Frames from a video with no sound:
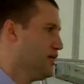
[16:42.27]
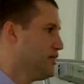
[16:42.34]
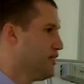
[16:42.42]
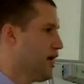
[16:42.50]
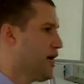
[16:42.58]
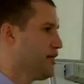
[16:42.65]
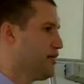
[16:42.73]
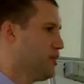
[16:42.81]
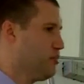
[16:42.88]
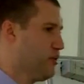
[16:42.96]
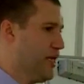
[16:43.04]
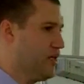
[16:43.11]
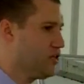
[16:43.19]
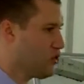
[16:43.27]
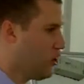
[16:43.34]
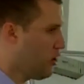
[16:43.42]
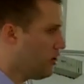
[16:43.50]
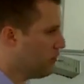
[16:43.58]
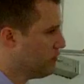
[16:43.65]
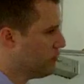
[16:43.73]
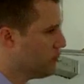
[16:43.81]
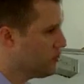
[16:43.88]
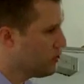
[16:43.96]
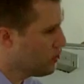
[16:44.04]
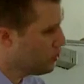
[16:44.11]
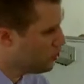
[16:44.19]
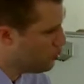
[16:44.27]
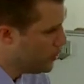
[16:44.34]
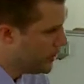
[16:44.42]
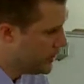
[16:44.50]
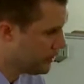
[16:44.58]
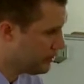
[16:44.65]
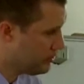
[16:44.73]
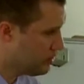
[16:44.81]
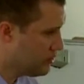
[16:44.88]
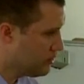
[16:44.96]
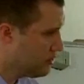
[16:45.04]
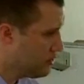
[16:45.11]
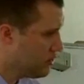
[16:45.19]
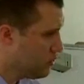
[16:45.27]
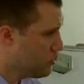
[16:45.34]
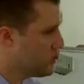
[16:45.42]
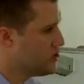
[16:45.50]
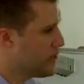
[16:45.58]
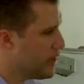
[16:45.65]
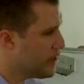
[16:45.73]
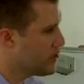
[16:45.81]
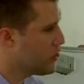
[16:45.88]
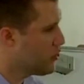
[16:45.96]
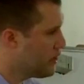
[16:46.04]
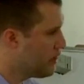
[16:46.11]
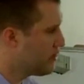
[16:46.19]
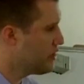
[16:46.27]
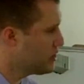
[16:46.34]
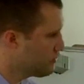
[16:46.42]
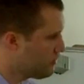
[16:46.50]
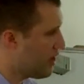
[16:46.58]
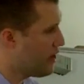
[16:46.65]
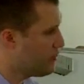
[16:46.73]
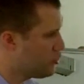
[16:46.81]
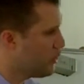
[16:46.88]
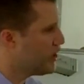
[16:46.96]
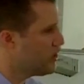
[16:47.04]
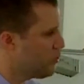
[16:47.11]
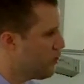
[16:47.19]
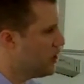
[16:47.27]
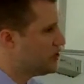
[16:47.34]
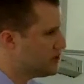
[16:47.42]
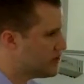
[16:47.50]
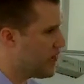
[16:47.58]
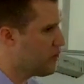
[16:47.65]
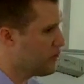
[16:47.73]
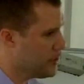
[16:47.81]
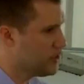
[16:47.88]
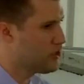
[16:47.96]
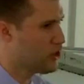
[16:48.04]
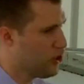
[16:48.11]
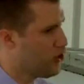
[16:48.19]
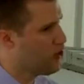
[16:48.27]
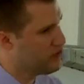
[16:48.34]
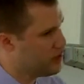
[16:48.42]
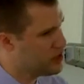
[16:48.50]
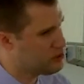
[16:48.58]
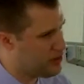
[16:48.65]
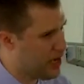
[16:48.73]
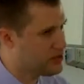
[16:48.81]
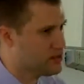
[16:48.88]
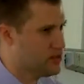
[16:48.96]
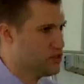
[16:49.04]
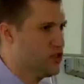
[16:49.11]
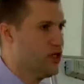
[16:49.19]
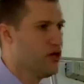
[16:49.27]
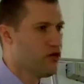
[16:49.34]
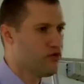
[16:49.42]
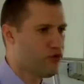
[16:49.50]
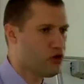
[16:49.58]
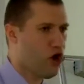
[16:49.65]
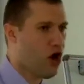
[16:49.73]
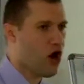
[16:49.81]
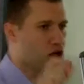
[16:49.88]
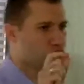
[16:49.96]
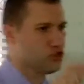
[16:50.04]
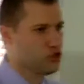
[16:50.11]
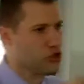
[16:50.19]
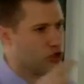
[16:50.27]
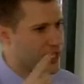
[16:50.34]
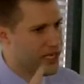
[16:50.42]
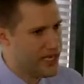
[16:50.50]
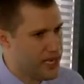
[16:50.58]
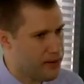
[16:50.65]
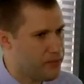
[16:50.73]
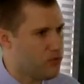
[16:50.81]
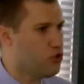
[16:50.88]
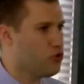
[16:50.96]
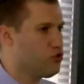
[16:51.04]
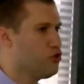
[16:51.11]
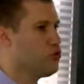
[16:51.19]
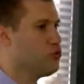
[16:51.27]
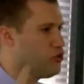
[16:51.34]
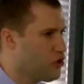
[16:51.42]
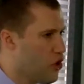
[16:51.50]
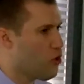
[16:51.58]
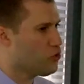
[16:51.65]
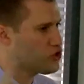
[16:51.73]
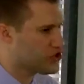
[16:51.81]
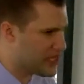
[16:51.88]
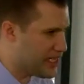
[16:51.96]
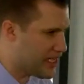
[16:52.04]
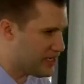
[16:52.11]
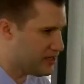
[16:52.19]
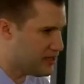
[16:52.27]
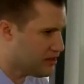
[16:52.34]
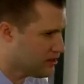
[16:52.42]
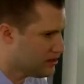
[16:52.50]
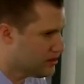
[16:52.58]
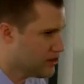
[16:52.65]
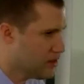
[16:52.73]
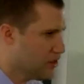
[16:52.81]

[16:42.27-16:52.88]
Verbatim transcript: He died in the place of the wicked. What does 2 Corinthians 5:21 say? We need to learn this passage. For God took him who knew no sin